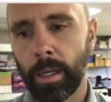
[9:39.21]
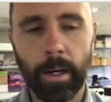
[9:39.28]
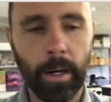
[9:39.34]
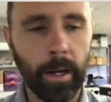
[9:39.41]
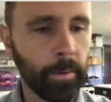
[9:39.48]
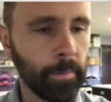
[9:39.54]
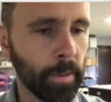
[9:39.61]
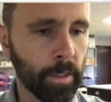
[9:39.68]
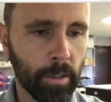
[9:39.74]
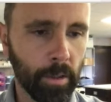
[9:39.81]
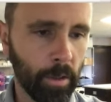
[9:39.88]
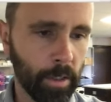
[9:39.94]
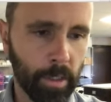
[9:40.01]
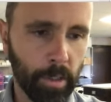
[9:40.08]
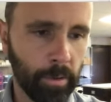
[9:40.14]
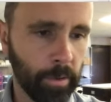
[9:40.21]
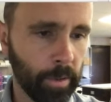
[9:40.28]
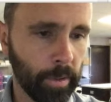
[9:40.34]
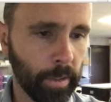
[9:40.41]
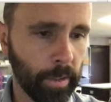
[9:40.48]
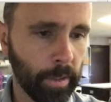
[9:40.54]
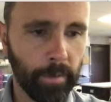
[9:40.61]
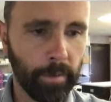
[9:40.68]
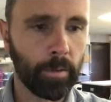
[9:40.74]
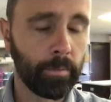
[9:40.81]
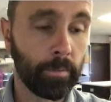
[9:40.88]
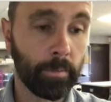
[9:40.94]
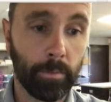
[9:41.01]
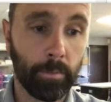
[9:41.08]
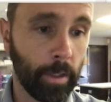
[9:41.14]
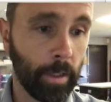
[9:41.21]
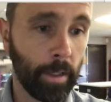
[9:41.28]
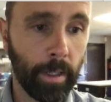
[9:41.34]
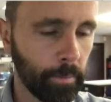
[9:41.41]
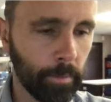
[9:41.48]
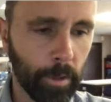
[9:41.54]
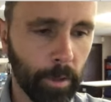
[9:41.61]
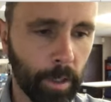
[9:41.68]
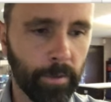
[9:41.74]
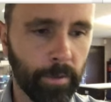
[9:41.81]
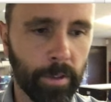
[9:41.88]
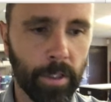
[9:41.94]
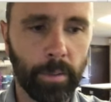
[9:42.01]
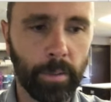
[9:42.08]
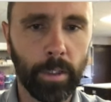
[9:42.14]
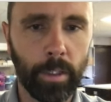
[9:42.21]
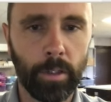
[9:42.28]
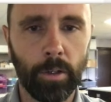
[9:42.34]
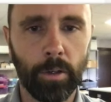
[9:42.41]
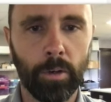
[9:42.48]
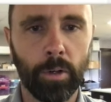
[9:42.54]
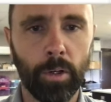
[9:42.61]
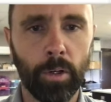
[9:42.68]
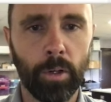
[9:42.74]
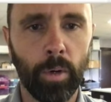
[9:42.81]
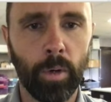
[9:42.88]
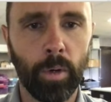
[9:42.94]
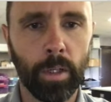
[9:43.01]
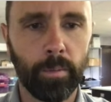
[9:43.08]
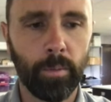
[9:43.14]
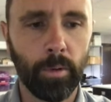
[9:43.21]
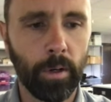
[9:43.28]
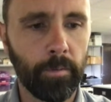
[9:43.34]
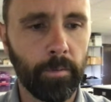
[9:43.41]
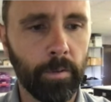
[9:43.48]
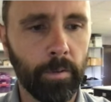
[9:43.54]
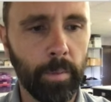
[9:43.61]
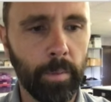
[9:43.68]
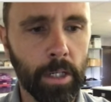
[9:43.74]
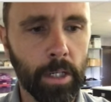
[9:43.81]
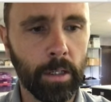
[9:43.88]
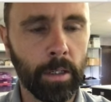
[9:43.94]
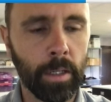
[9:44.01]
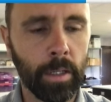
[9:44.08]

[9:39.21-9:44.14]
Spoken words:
It's only if you're really looking for something to do or you want some more information